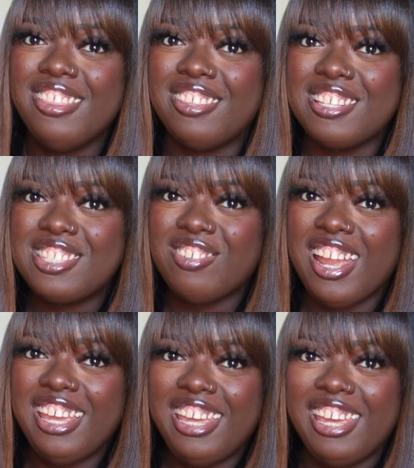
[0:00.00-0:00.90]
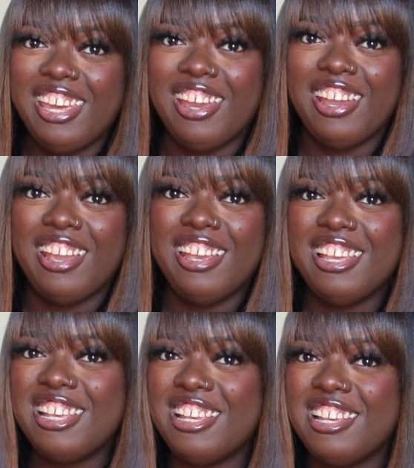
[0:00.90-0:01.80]
This right here
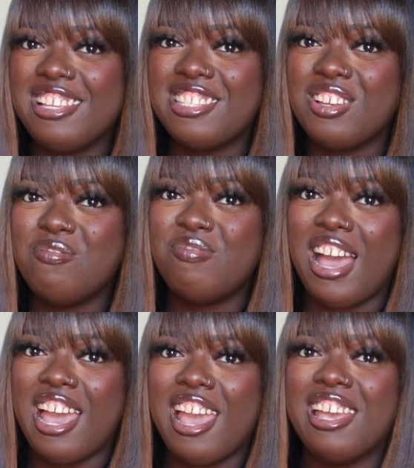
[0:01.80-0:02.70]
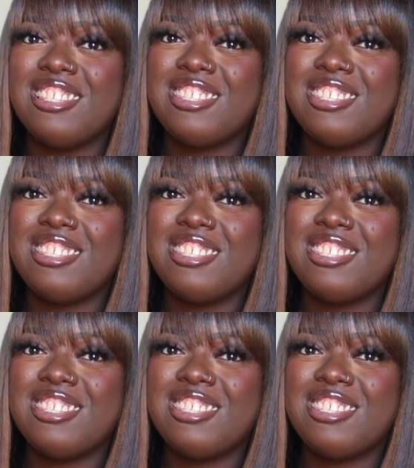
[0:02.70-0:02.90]
is my